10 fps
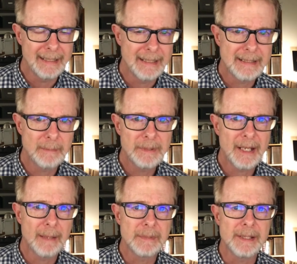It's
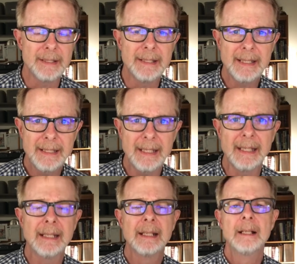sometimes the
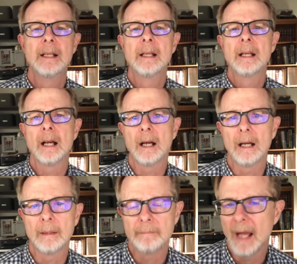needy
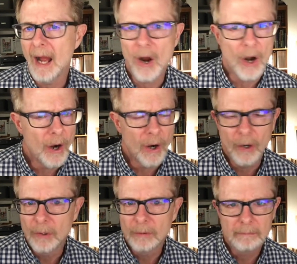um, are
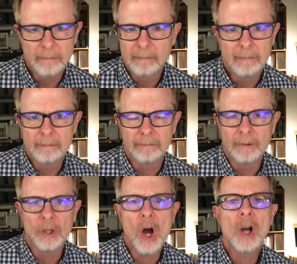are
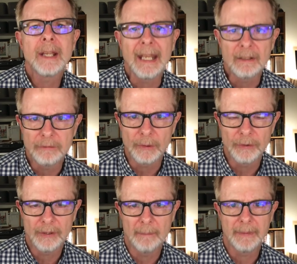longing for
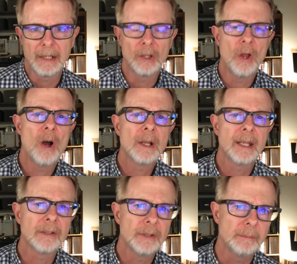something,
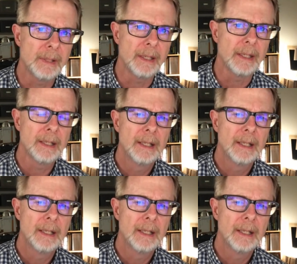longing to be